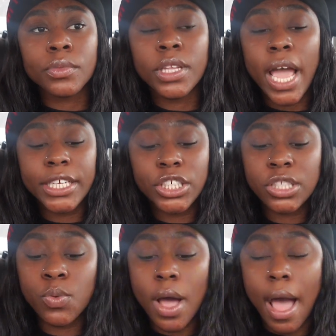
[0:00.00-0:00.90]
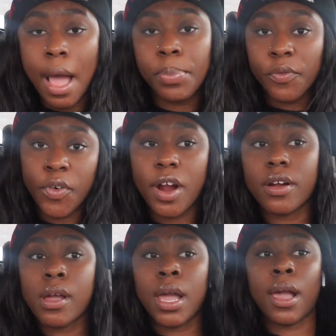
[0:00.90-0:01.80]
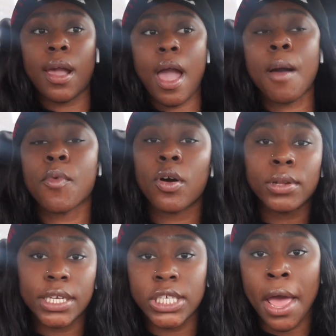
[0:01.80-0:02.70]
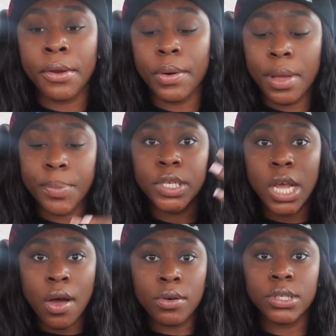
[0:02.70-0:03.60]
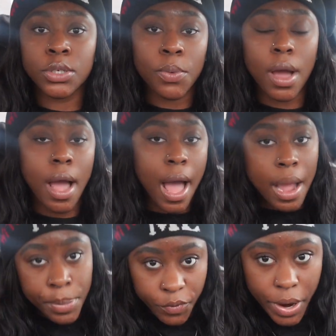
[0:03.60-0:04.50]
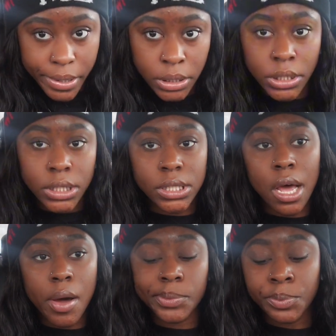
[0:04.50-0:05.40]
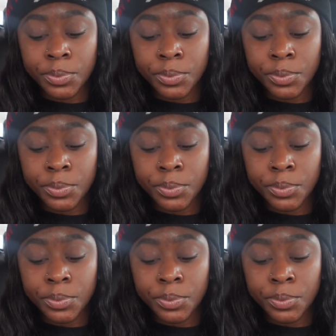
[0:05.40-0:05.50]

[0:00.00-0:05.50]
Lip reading: That's just what I prefer, and I'm gonna let y'all know and put y'all on to what I prefer. So